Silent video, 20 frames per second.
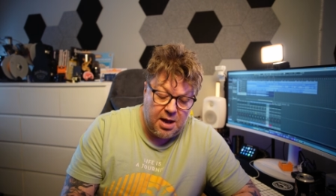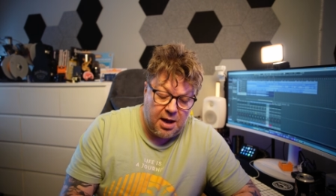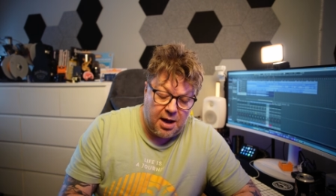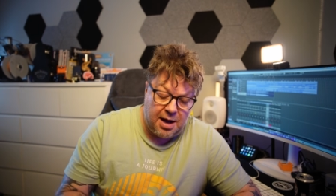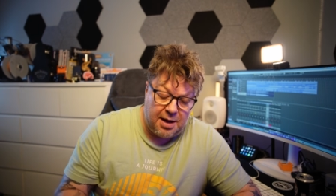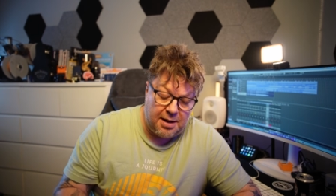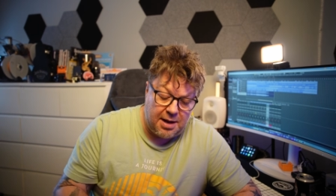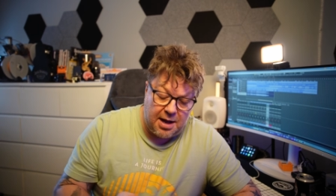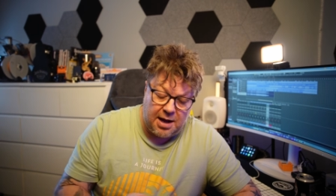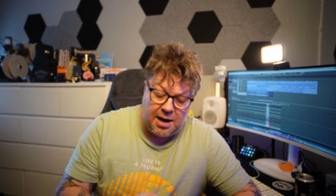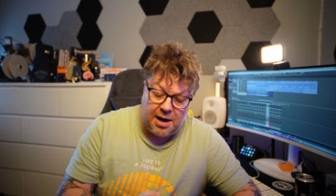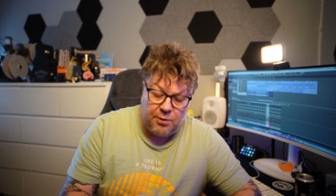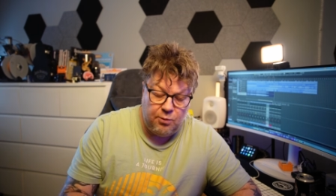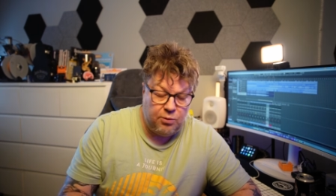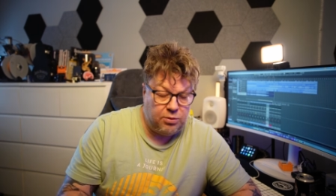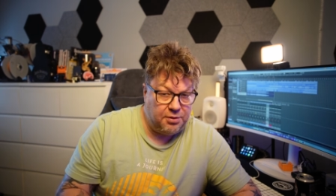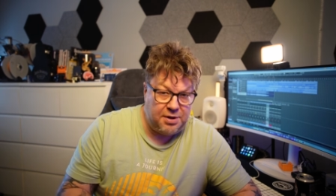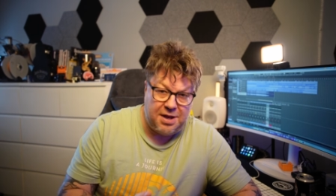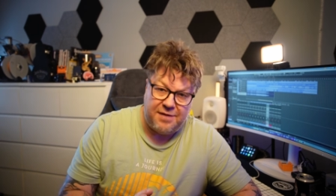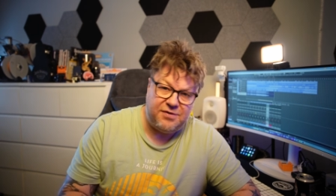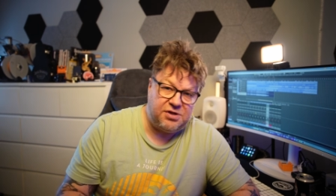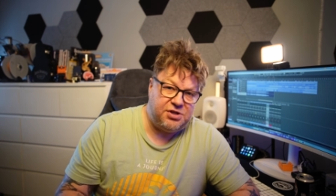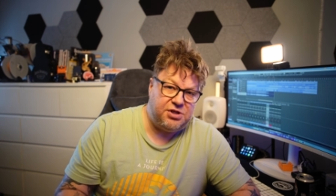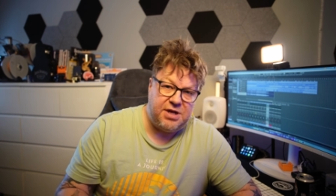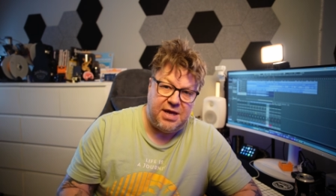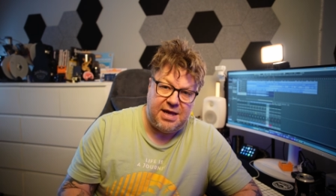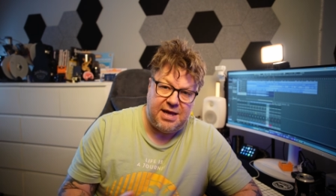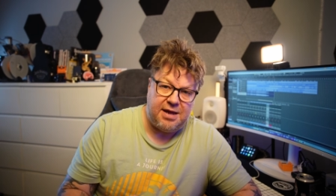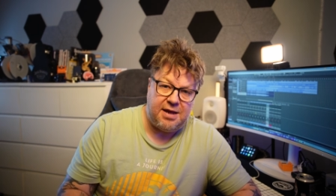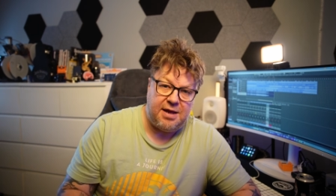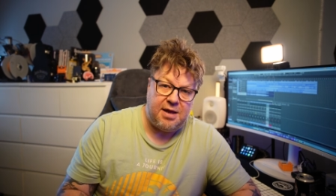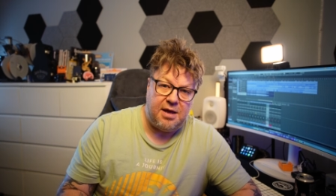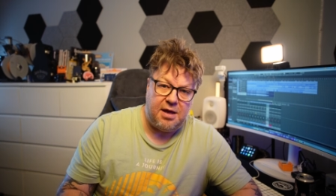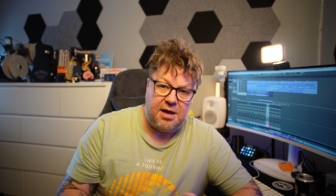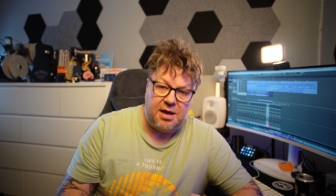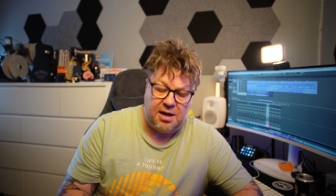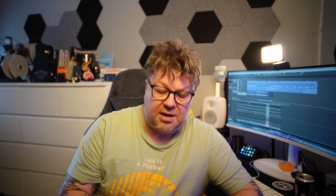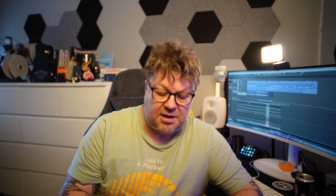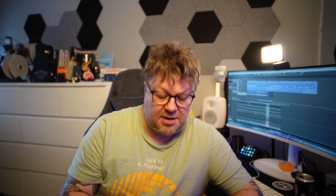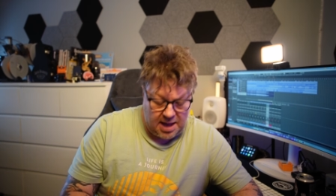I will never share
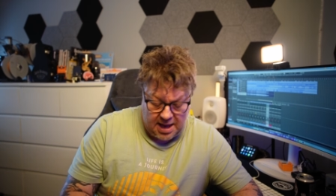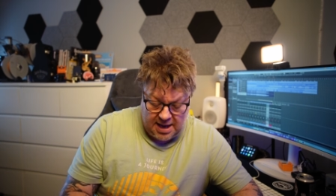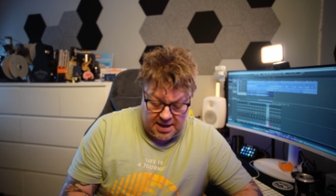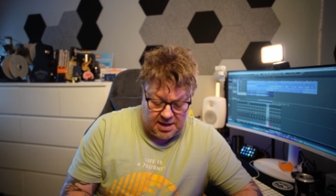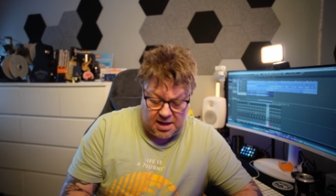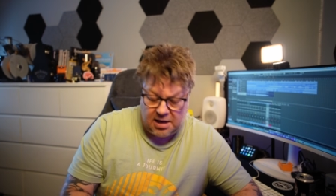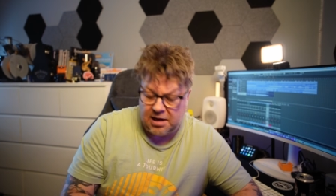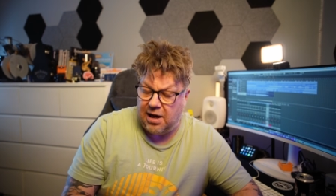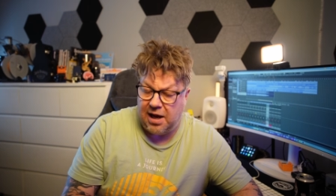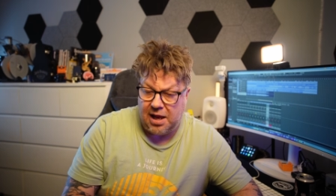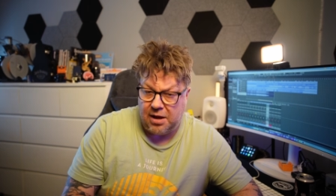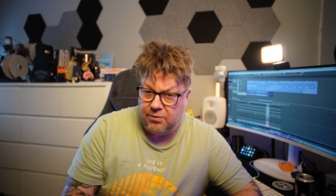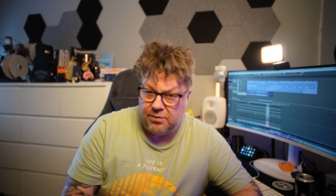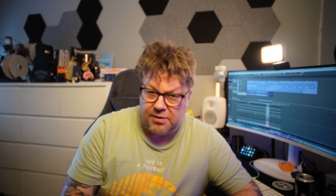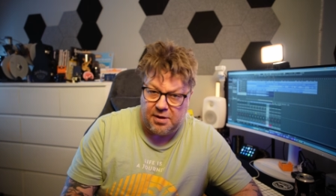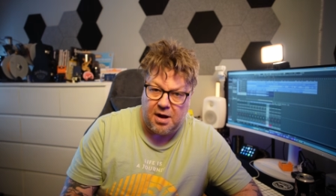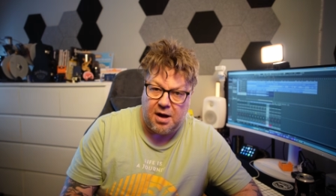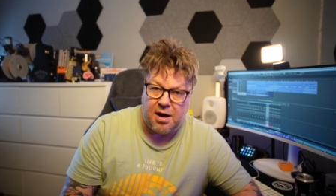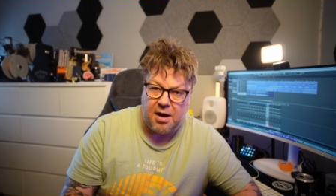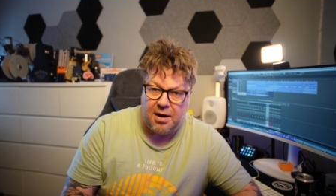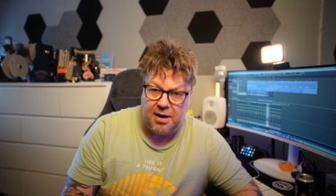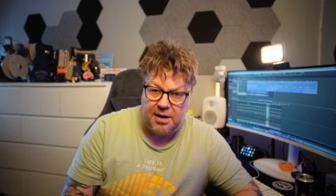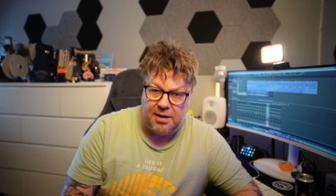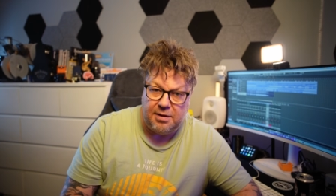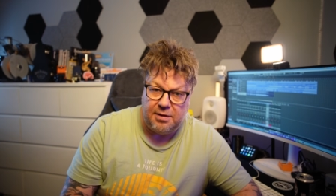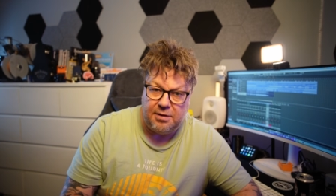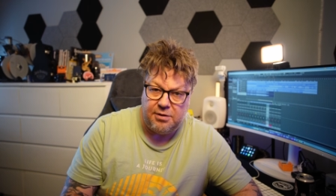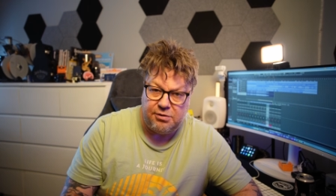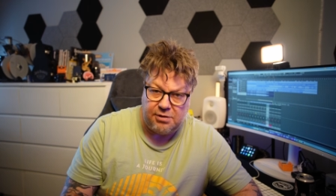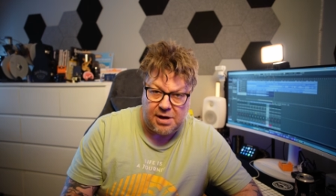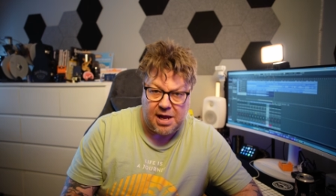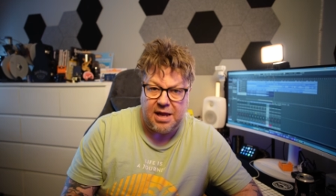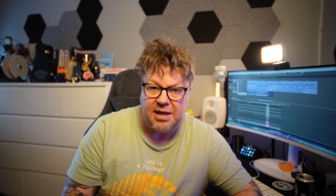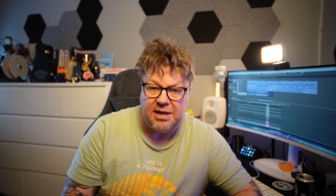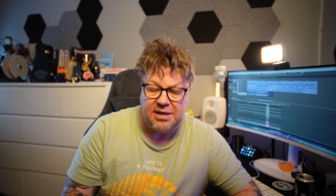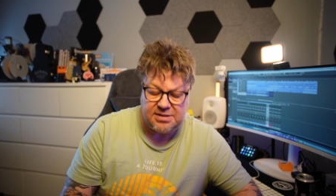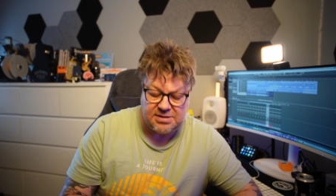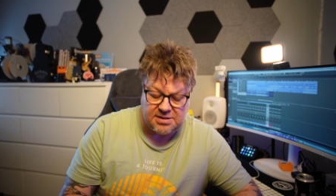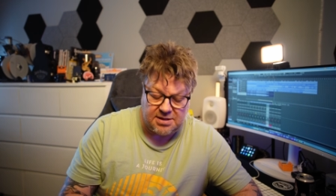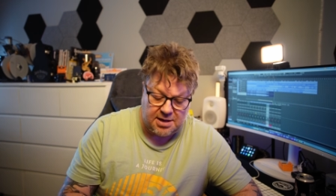a clone that I
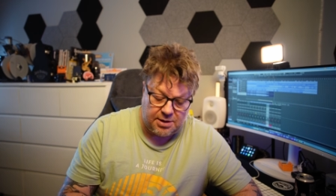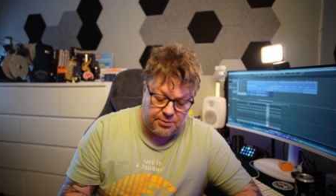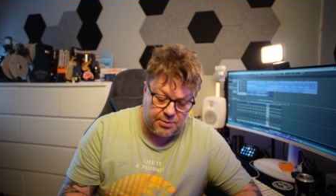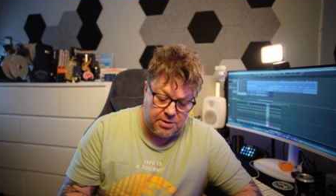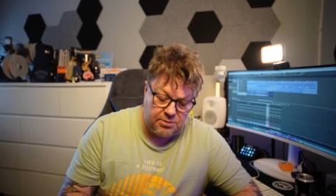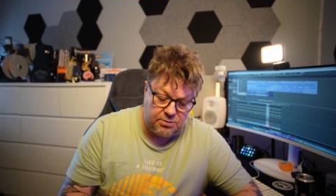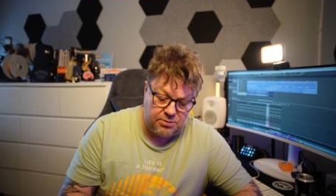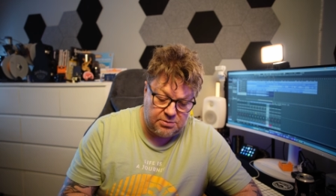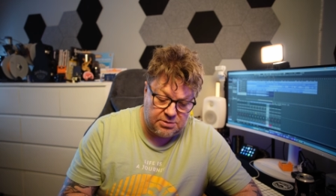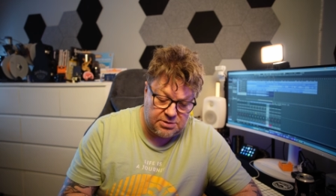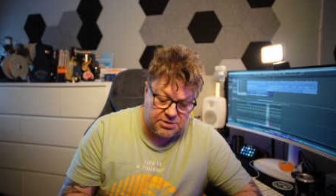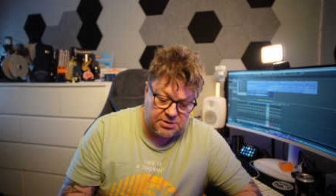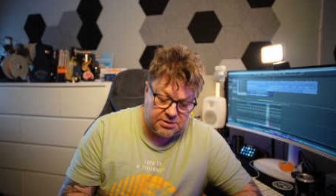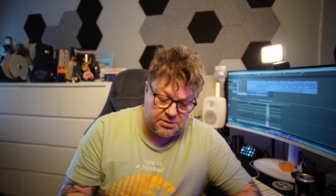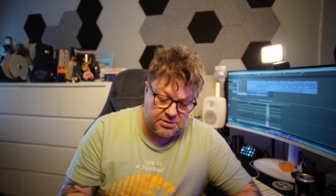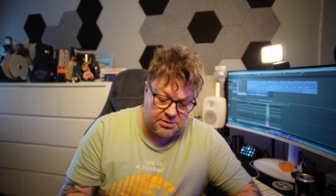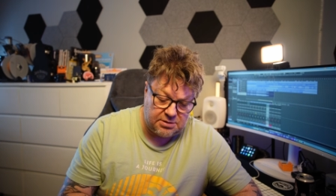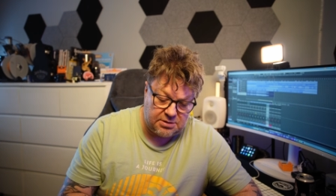create. I won't.